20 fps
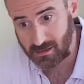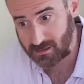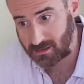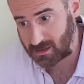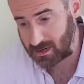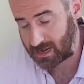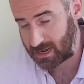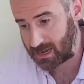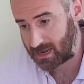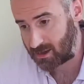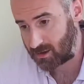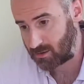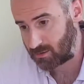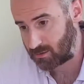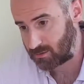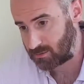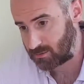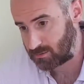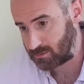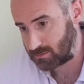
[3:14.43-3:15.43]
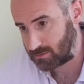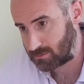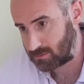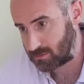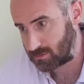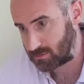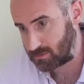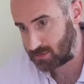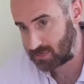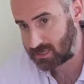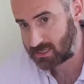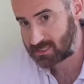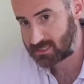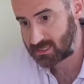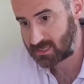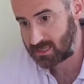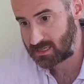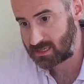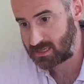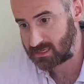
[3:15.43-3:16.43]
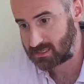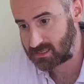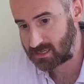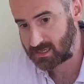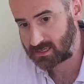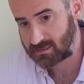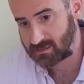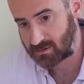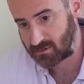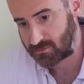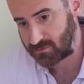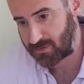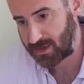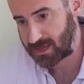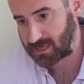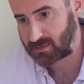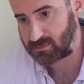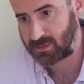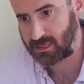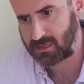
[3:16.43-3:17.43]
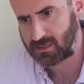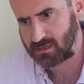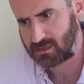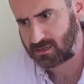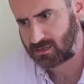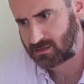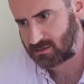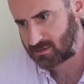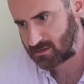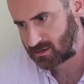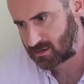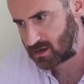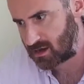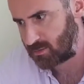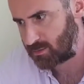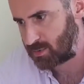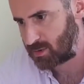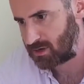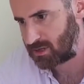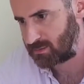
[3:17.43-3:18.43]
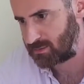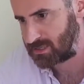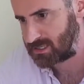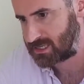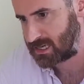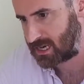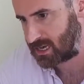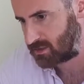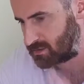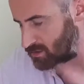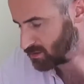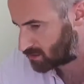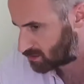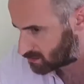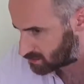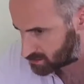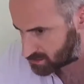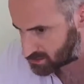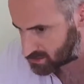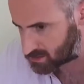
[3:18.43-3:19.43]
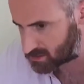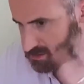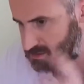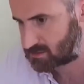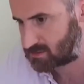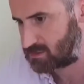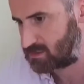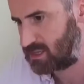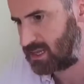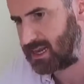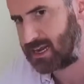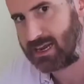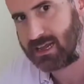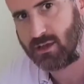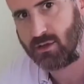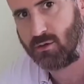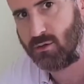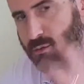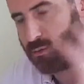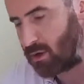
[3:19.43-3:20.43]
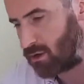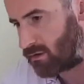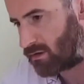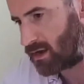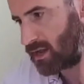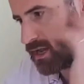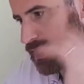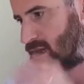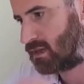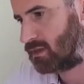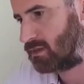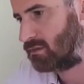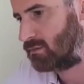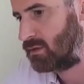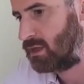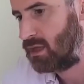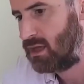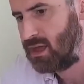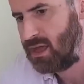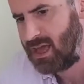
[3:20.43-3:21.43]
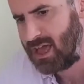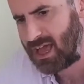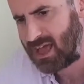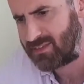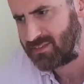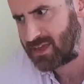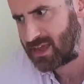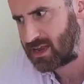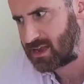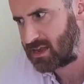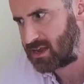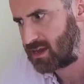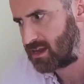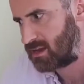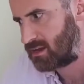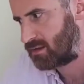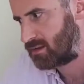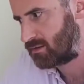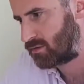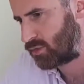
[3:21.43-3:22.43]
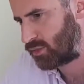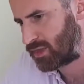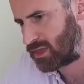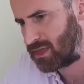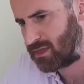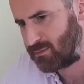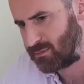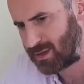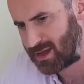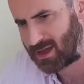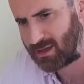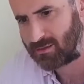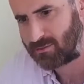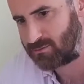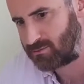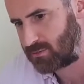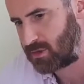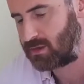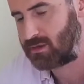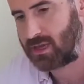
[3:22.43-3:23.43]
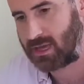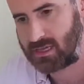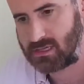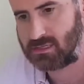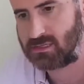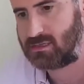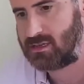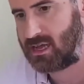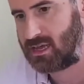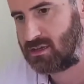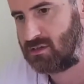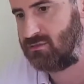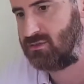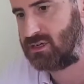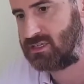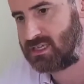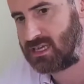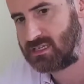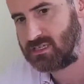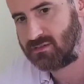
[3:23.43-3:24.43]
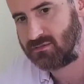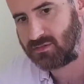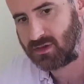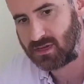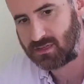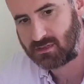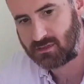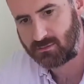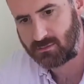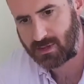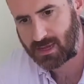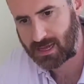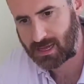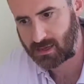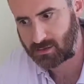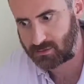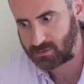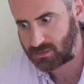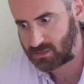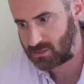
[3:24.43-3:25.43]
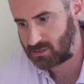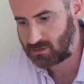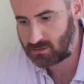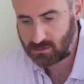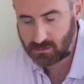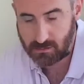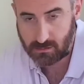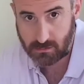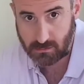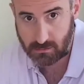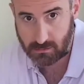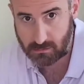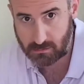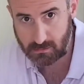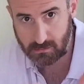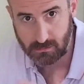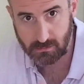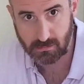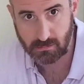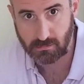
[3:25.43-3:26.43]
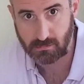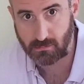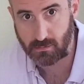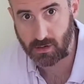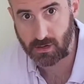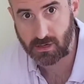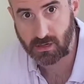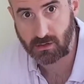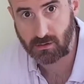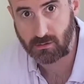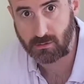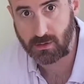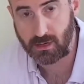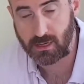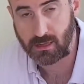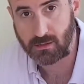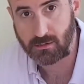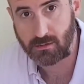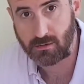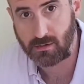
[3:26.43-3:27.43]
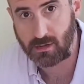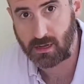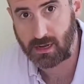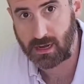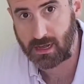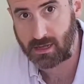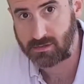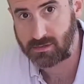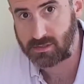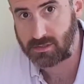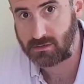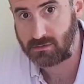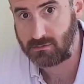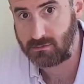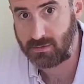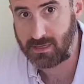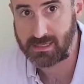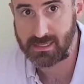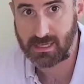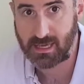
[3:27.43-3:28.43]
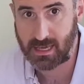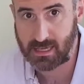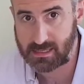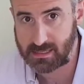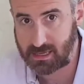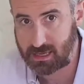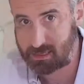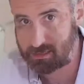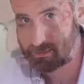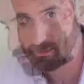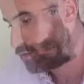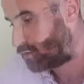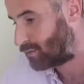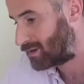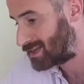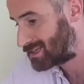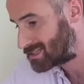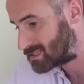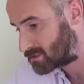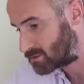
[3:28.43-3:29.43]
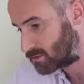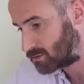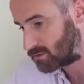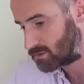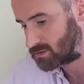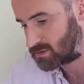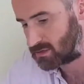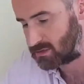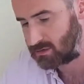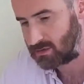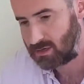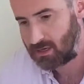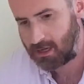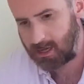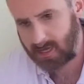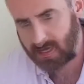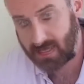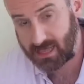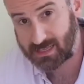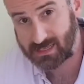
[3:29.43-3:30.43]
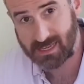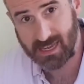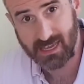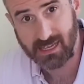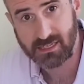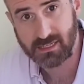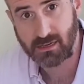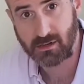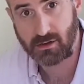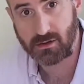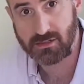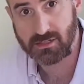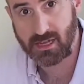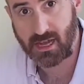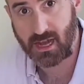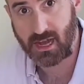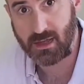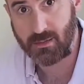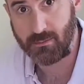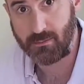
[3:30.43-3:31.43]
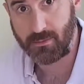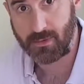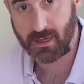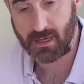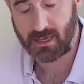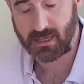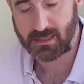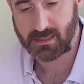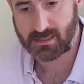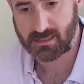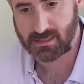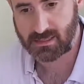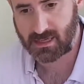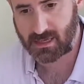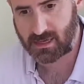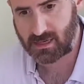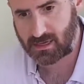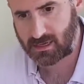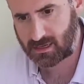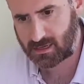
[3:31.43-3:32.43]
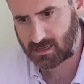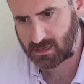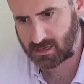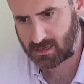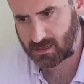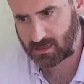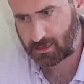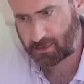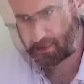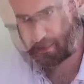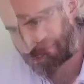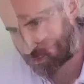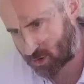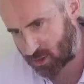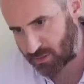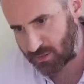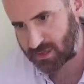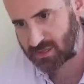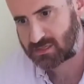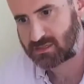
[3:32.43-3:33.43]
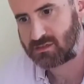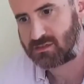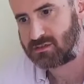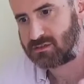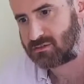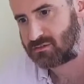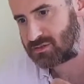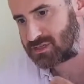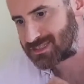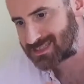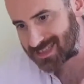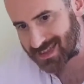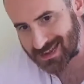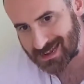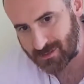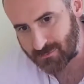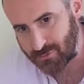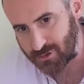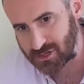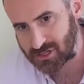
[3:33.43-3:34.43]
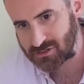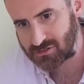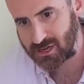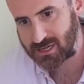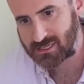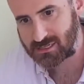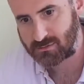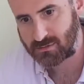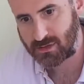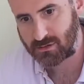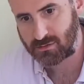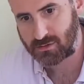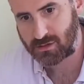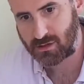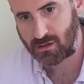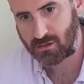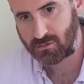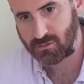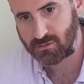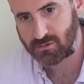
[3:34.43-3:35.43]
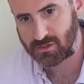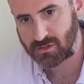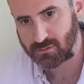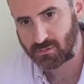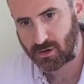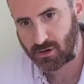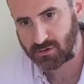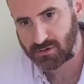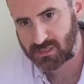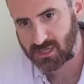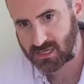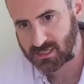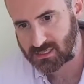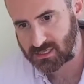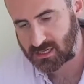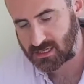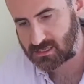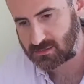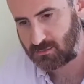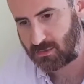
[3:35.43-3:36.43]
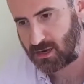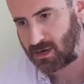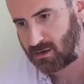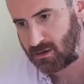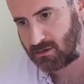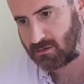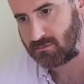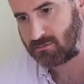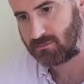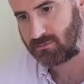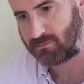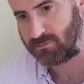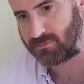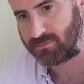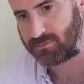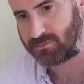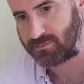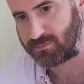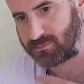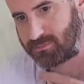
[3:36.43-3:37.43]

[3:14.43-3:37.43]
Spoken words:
that how I really see these things that affect me, that are pulling me down, that are just niggling or worrying, and then thinking about, okay, so now you've identified them, how do you work your way through it? How do you mitigate them? Who do I need to talk to? It takes a lot of time. It's one of the things that's slightly frustrating me with going through this process is my own,